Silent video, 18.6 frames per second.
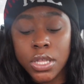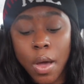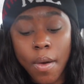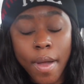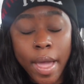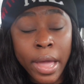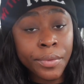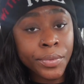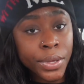So
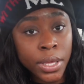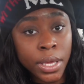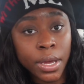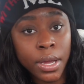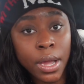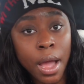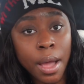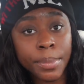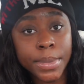every
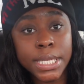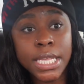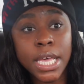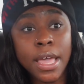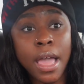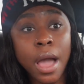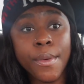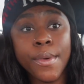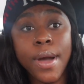year I'm gonna
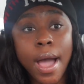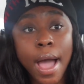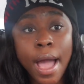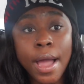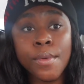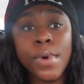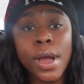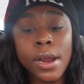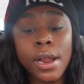tell y'all what
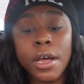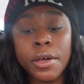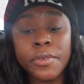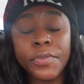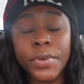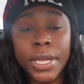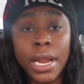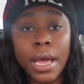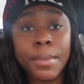I write
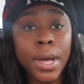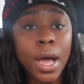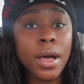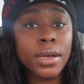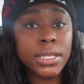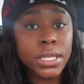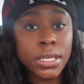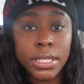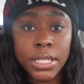off, and I'm gonna
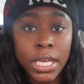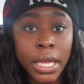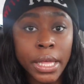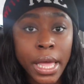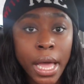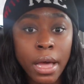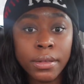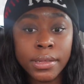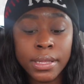also tell
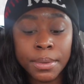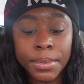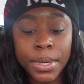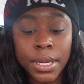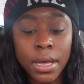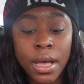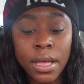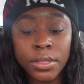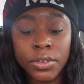y'all some of
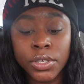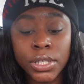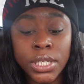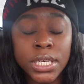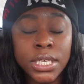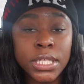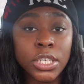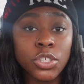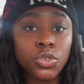the other
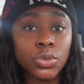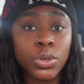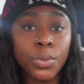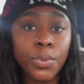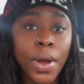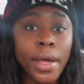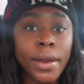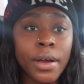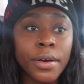things that you
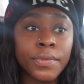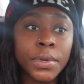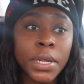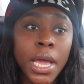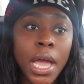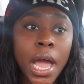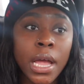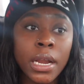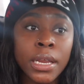can write off
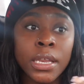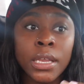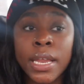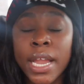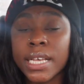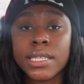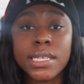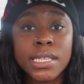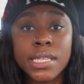that
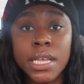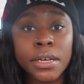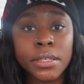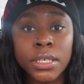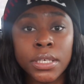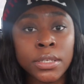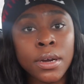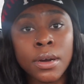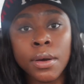
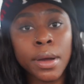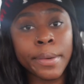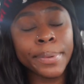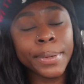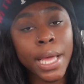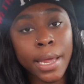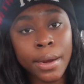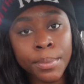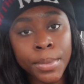necessarily don't
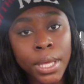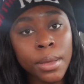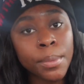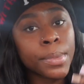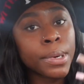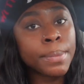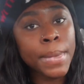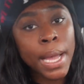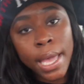apply to me
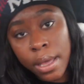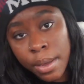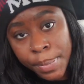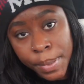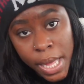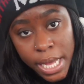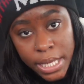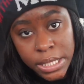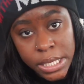but might
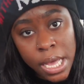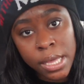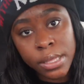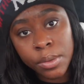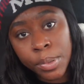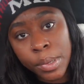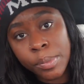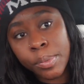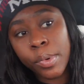apply to
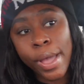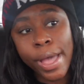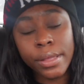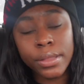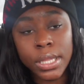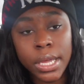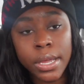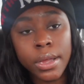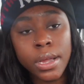other people
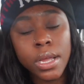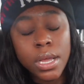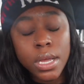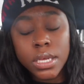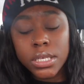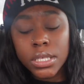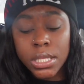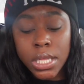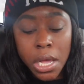out there.
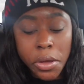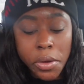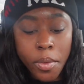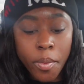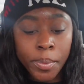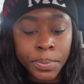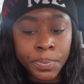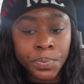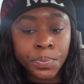
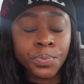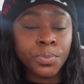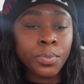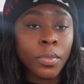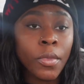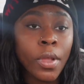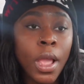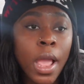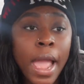So
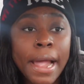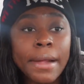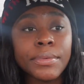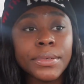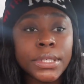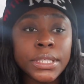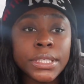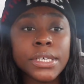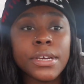
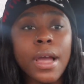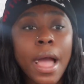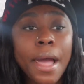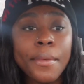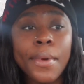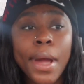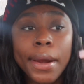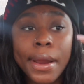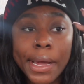every year
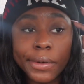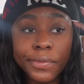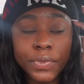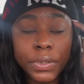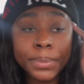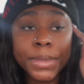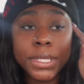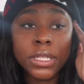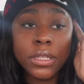I write
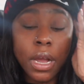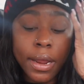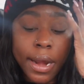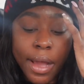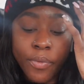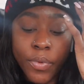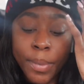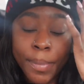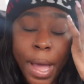off, I'm gonna start
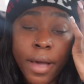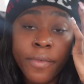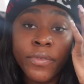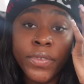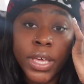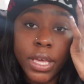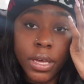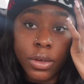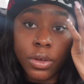off with my
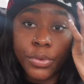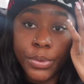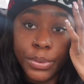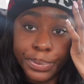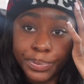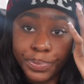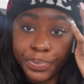vehicle.